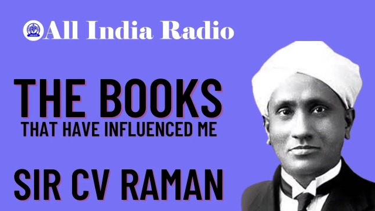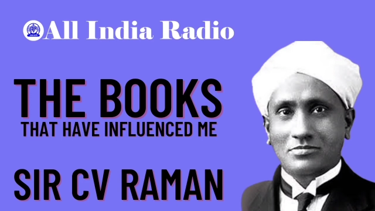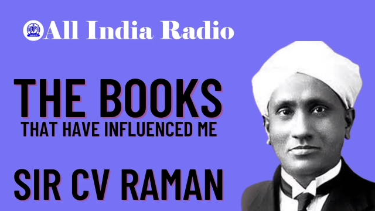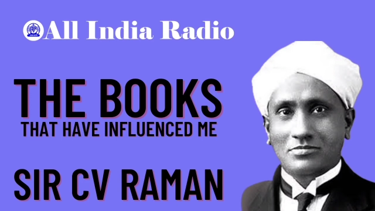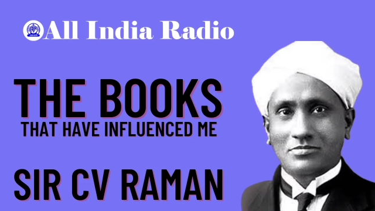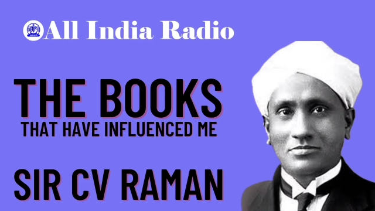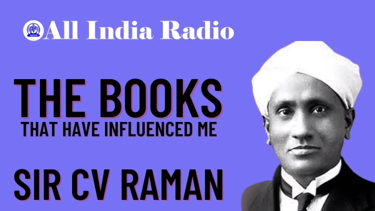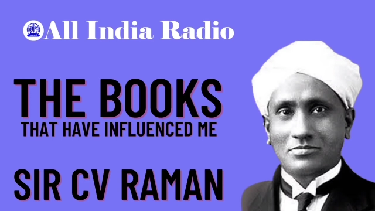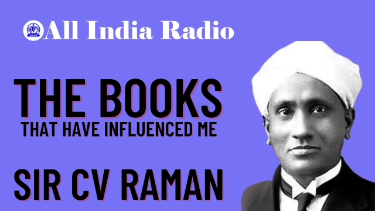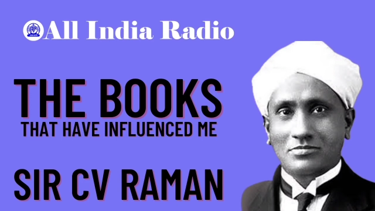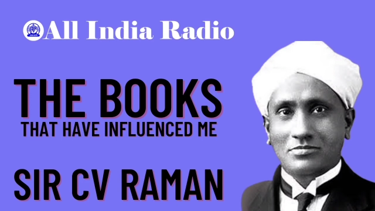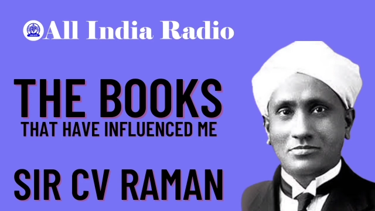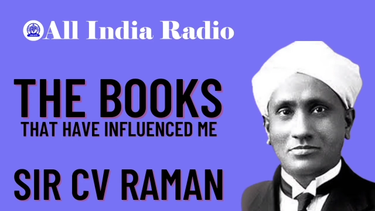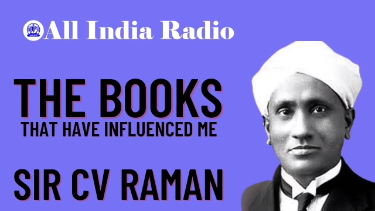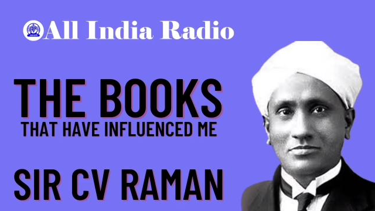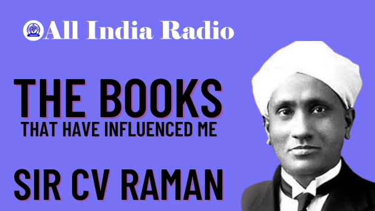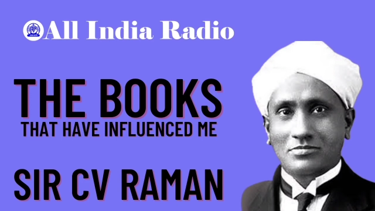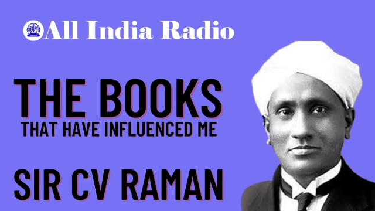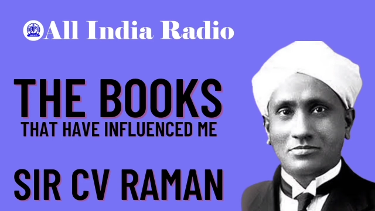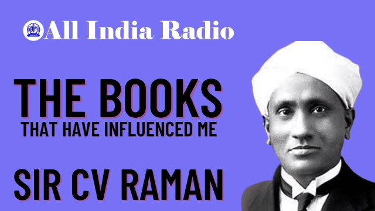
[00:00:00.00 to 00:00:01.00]

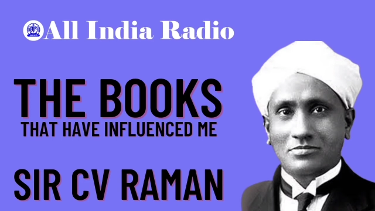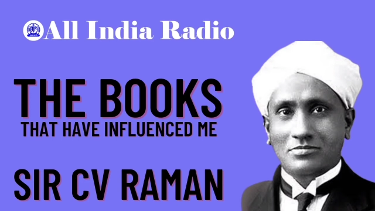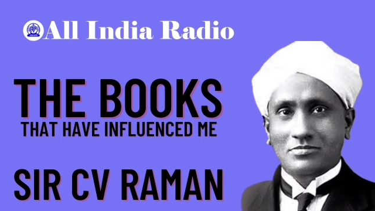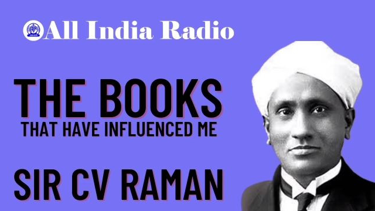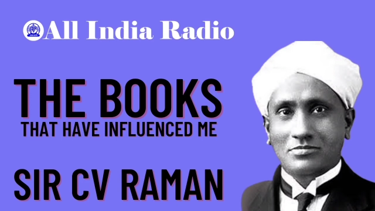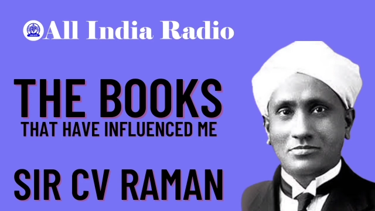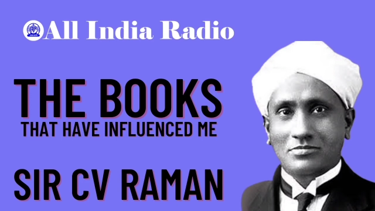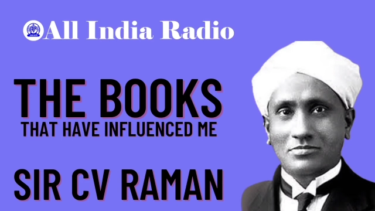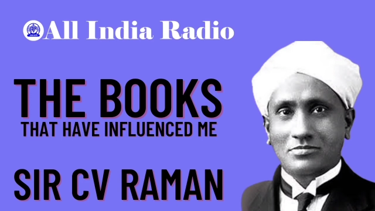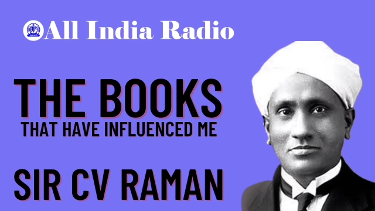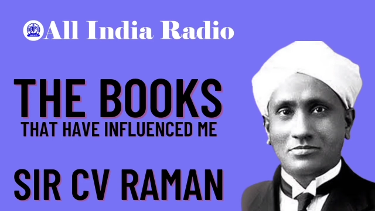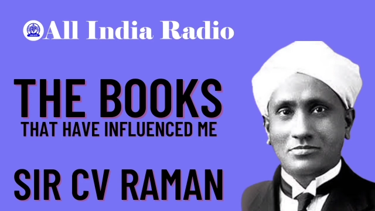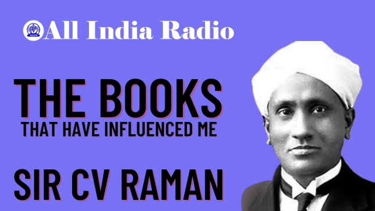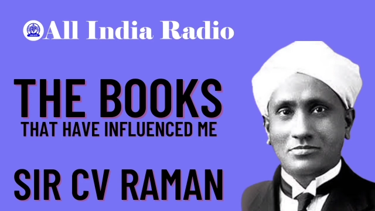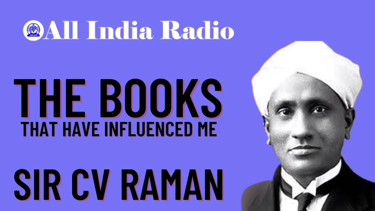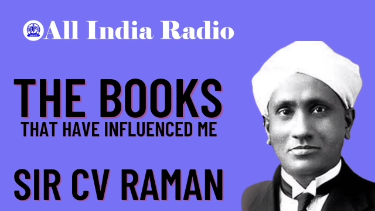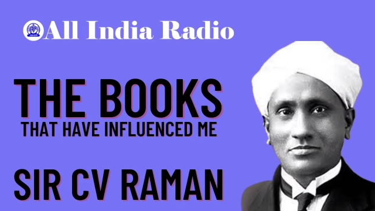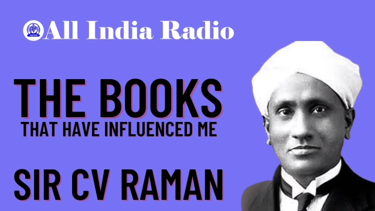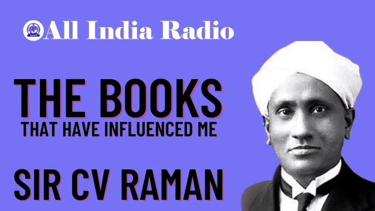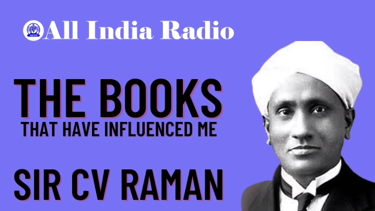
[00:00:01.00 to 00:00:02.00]

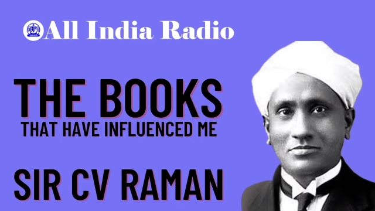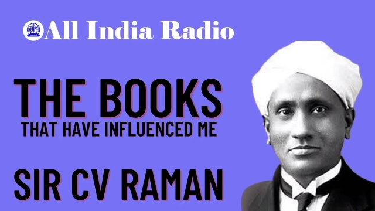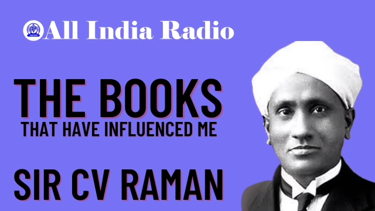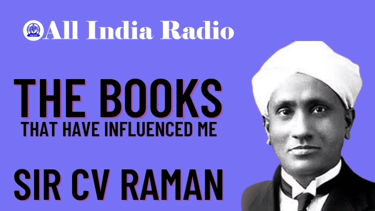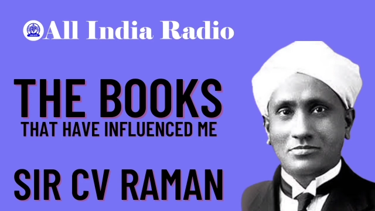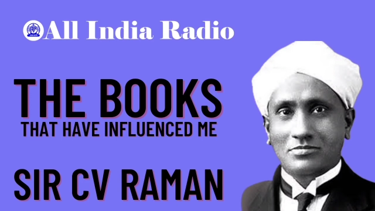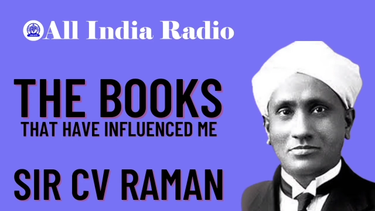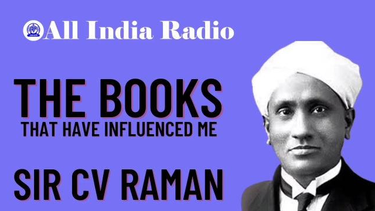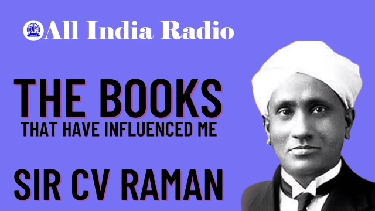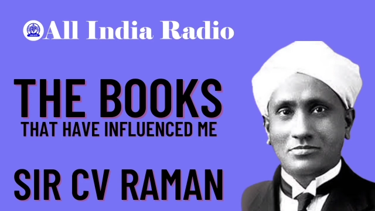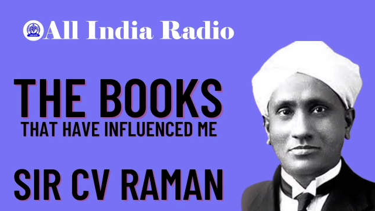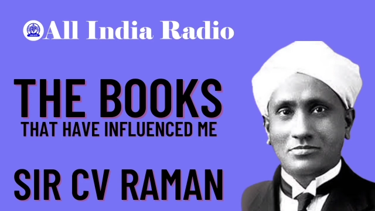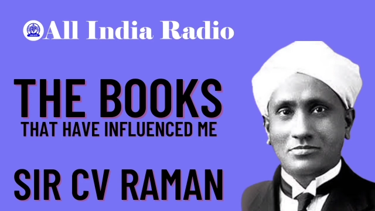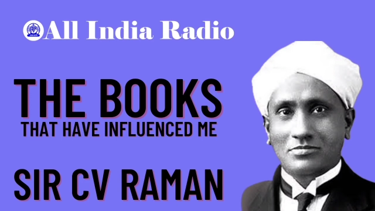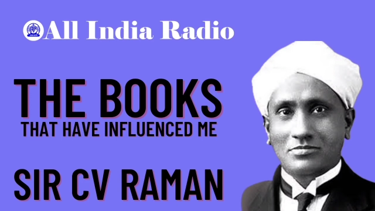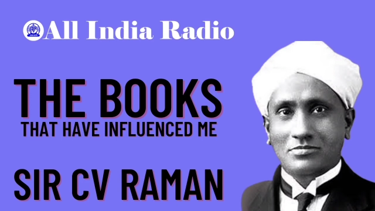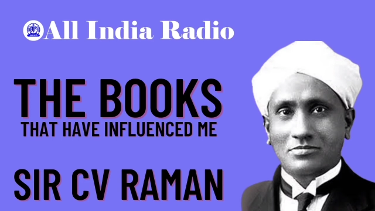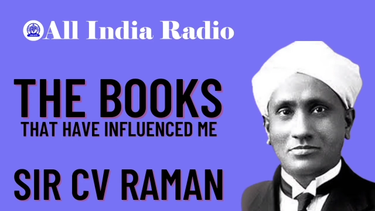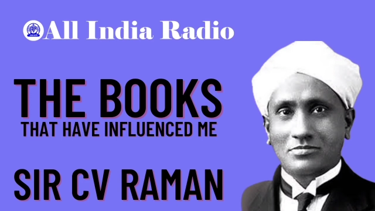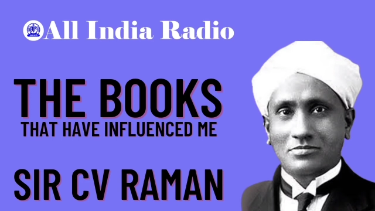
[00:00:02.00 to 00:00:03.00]

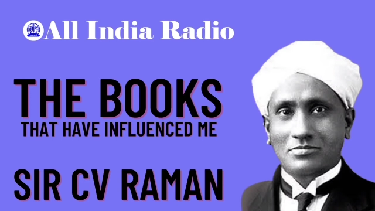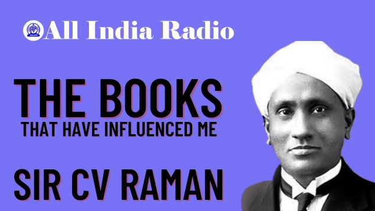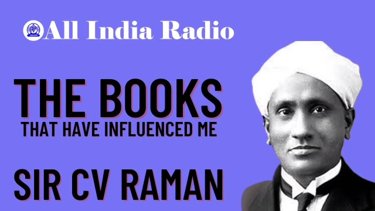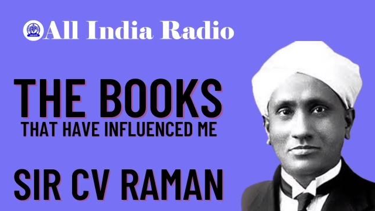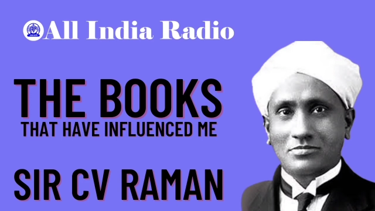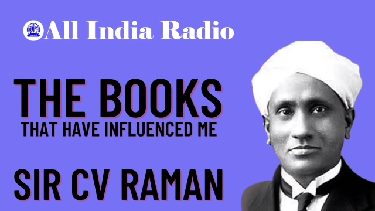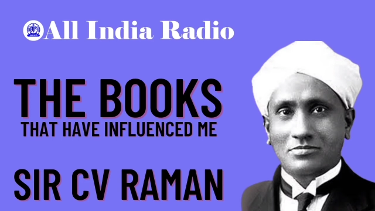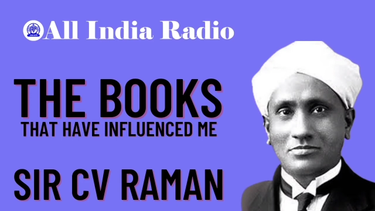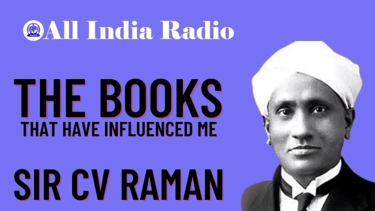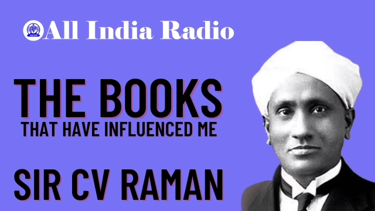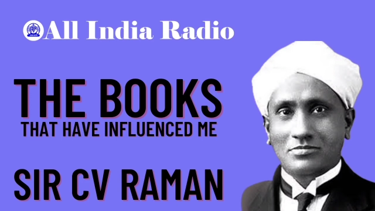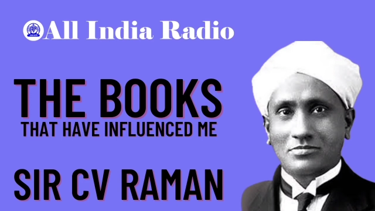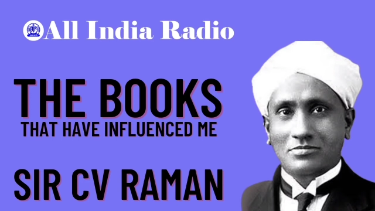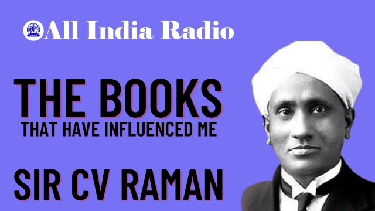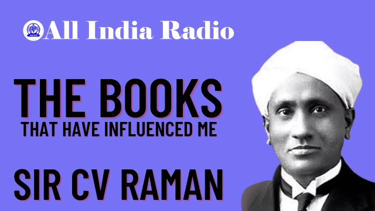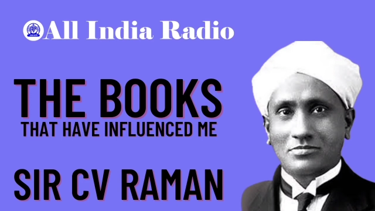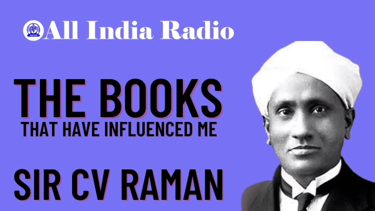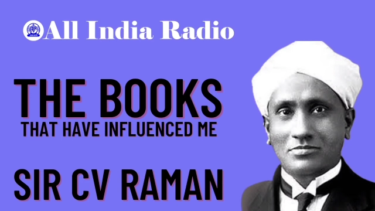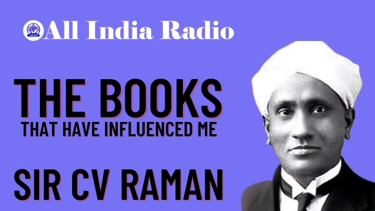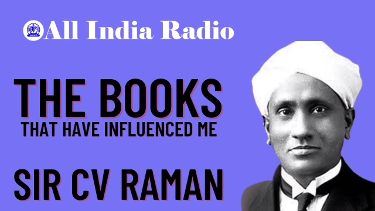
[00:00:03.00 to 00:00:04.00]
[no speech]